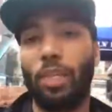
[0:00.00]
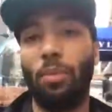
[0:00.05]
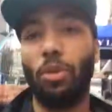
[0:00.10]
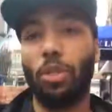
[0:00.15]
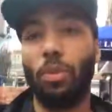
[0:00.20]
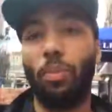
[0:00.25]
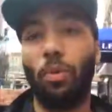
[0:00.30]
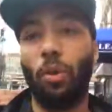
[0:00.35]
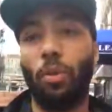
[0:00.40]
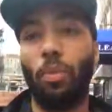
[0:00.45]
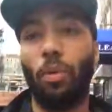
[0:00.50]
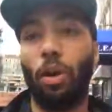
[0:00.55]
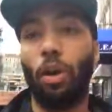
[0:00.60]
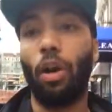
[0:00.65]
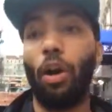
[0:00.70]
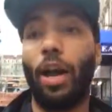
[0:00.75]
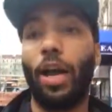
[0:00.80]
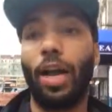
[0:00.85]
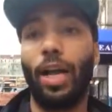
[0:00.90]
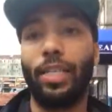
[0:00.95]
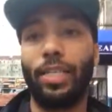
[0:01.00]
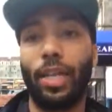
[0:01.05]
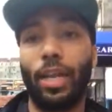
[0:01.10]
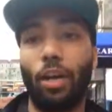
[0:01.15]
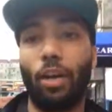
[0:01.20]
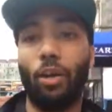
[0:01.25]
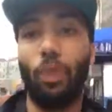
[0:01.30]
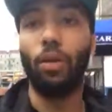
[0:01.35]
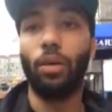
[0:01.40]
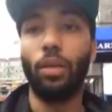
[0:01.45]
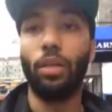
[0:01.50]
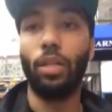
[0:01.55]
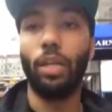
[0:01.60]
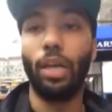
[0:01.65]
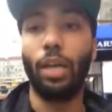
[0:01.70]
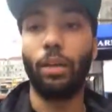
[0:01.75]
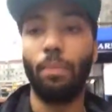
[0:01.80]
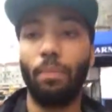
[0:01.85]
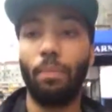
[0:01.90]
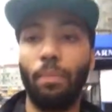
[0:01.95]
the most important part. All right, guys, I gotta go.
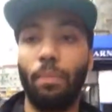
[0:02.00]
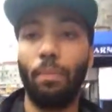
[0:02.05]
Later.